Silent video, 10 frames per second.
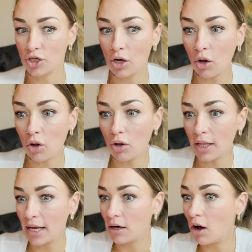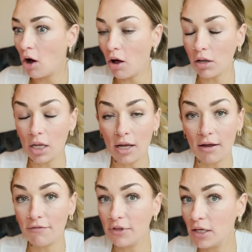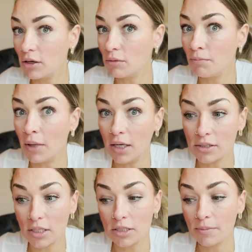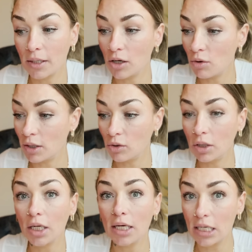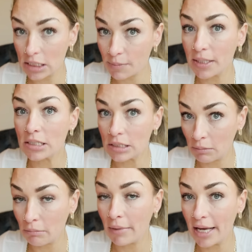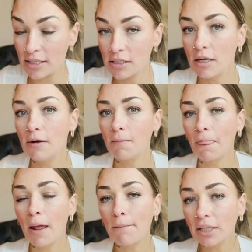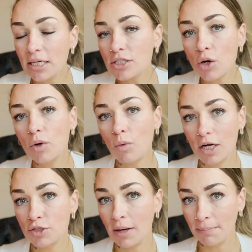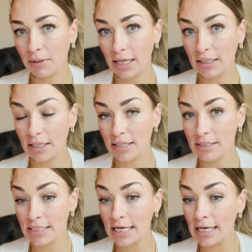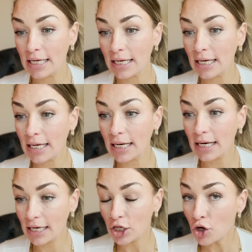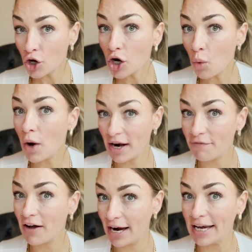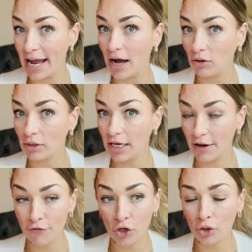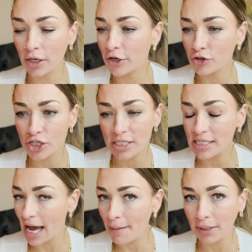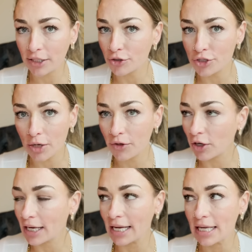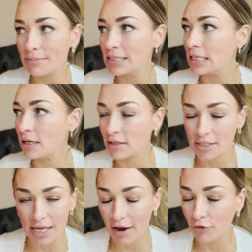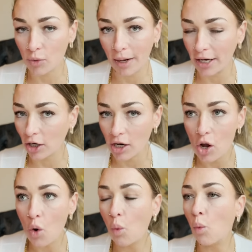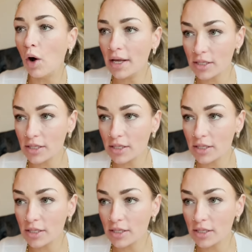Gull and all of the mess that's been going on, and it has been some mess, please go and watch my playlist. You're going to want to find out. And if you're you're just dabbling your toe and you're like, I keep seeing this everywhere, what